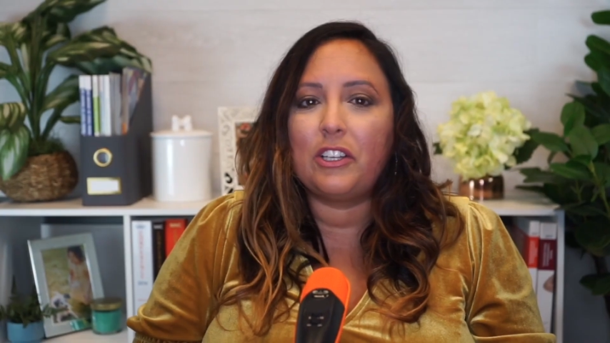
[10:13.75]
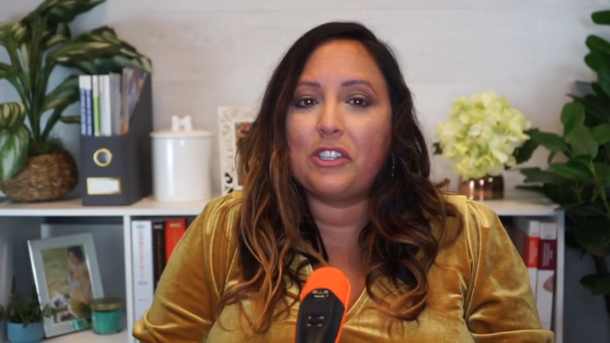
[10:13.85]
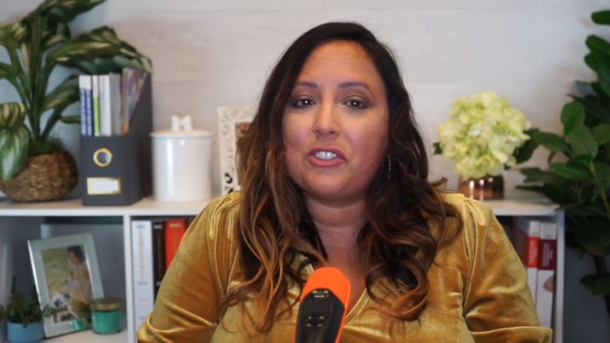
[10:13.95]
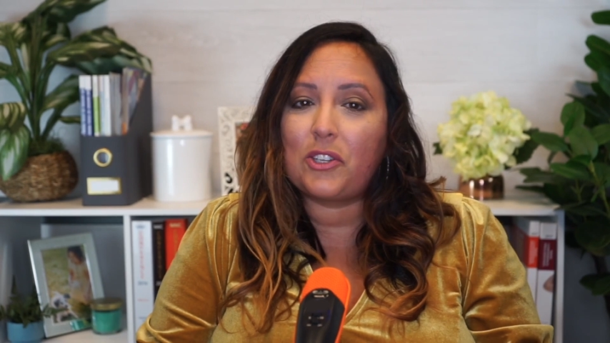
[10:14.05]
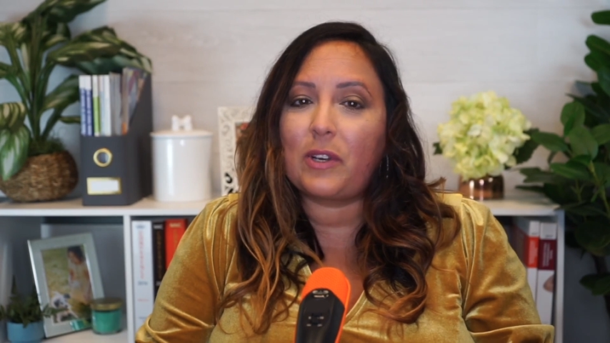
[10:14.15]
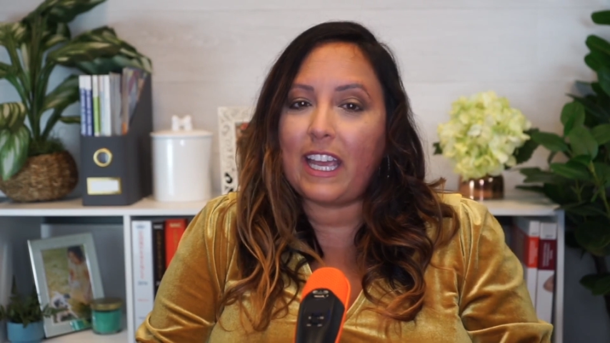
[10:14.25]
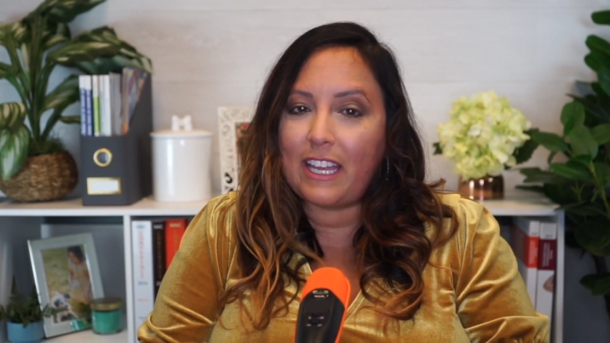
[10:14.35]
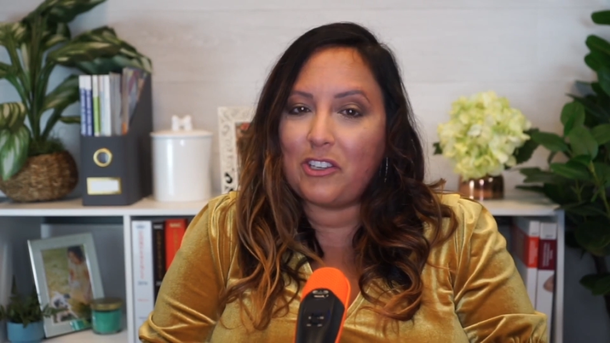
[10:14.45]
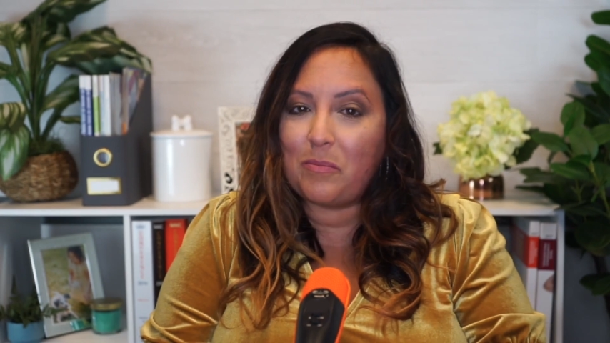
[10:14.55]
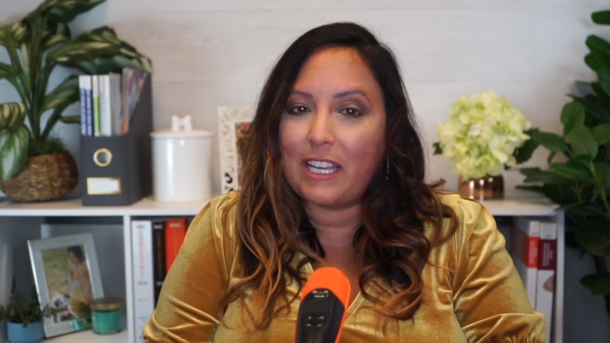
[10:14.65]
So,
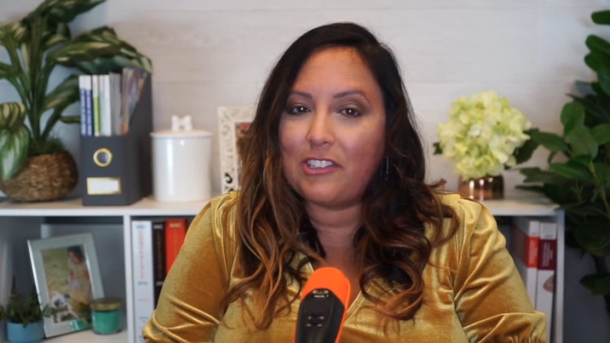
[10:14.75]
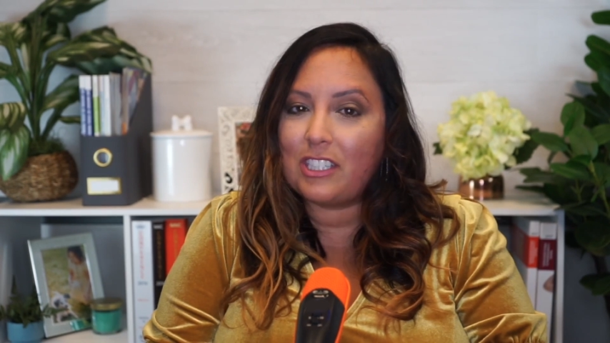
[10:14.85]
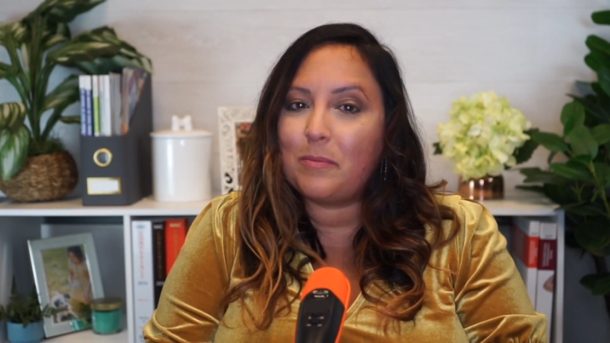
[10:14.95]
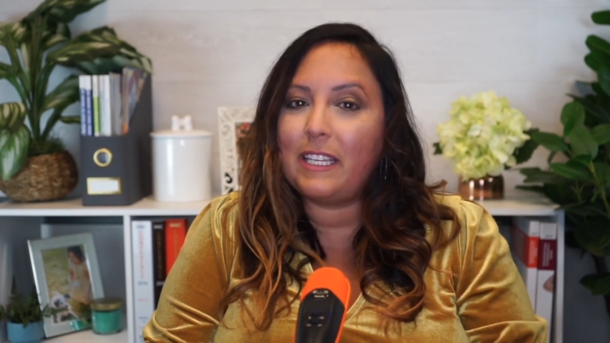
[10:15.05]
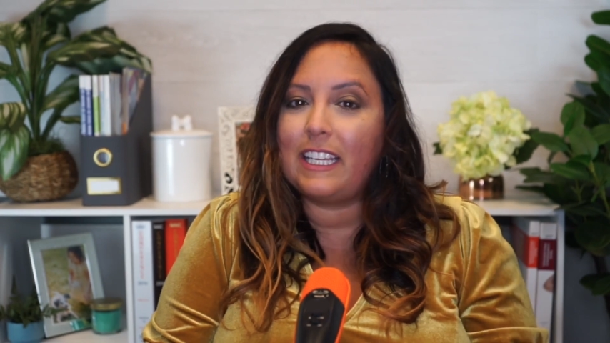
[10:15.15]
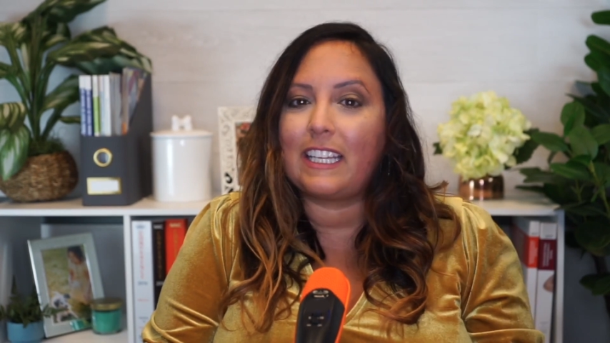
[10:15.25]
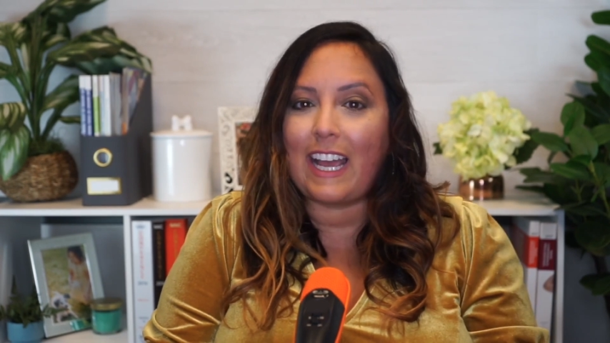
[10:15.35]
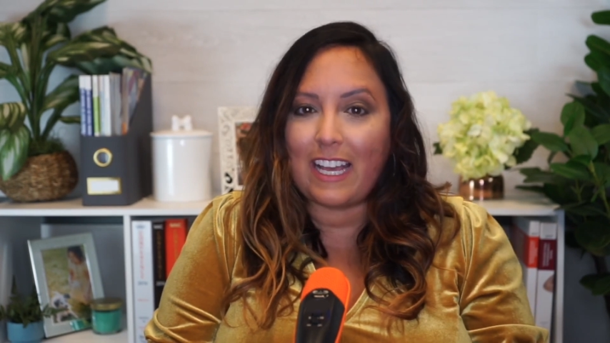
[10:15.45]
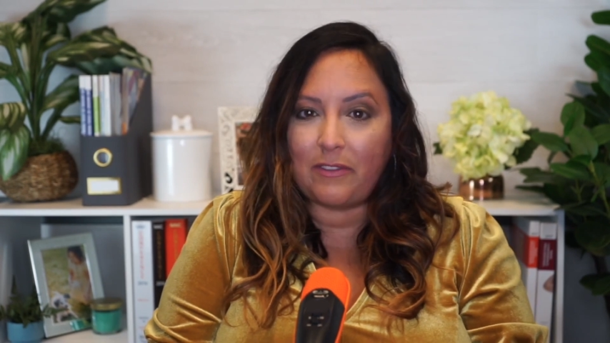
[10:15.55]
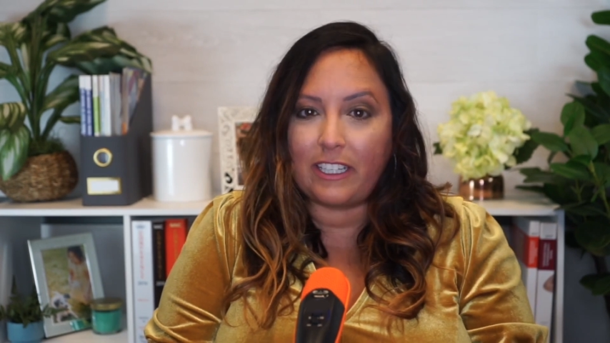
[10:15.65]
Ken, you mentioned being an
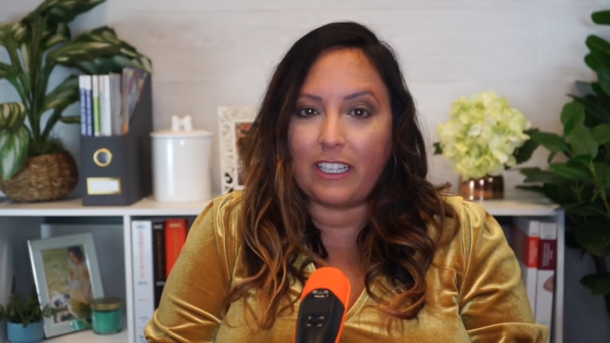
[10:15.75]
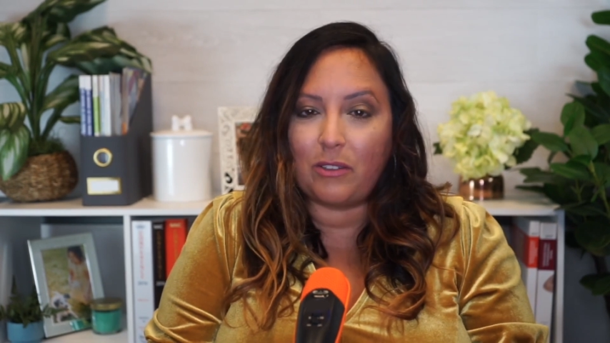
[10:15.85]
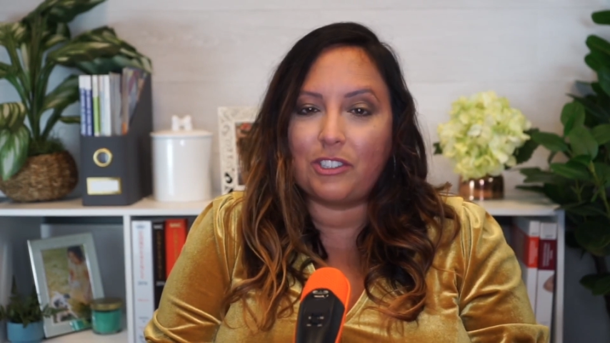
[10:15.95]
advocate,